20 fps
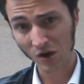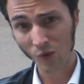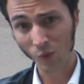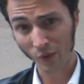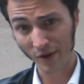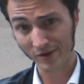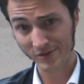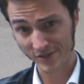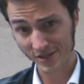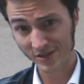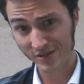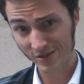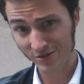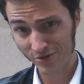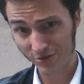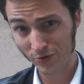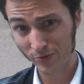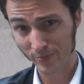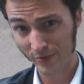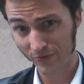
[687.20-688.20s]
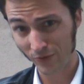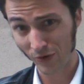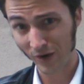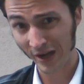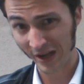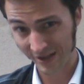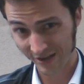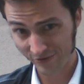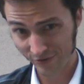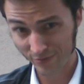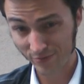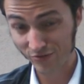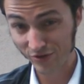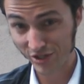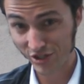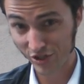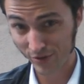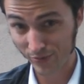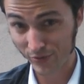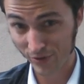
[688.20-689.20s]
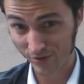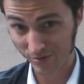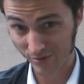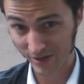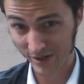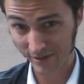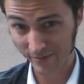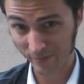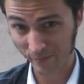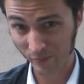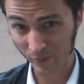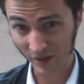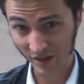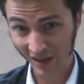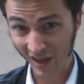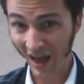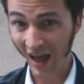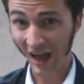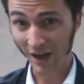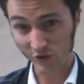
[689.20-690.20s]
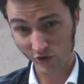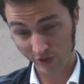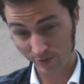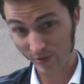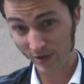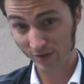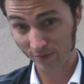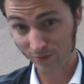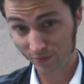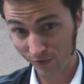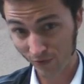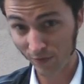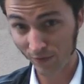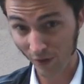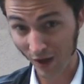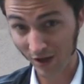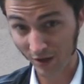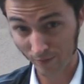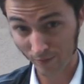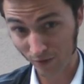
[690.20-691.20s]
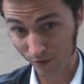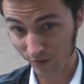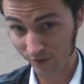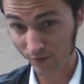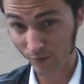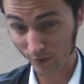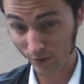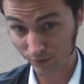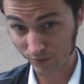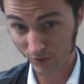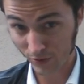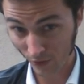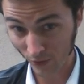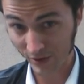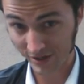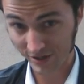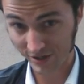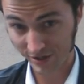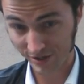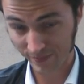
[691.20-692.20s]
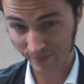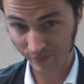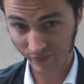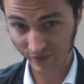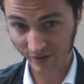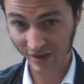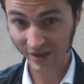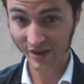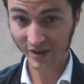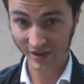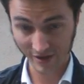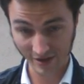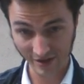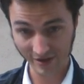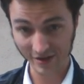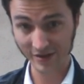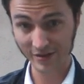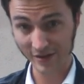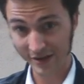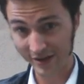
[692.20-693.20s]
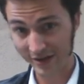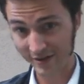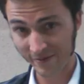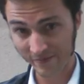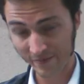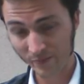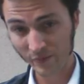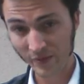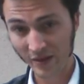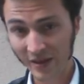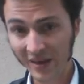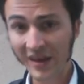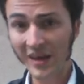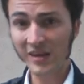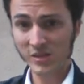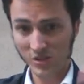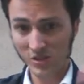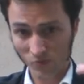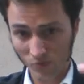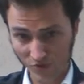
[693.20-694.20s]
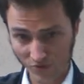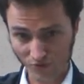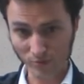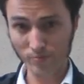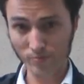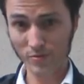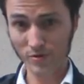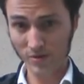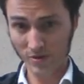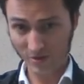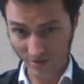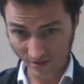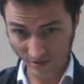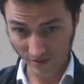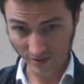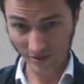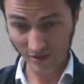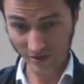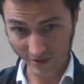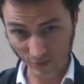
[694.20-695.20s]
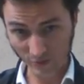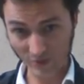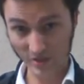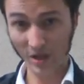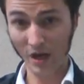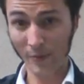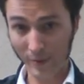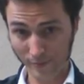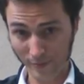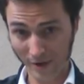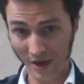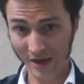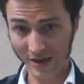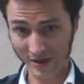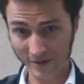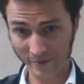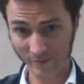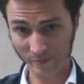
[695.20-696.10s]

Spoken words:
When I was 8 years old, before I had even reached puberty, I was speaking full fucking blown Deutsch, here and there, as it was coming back.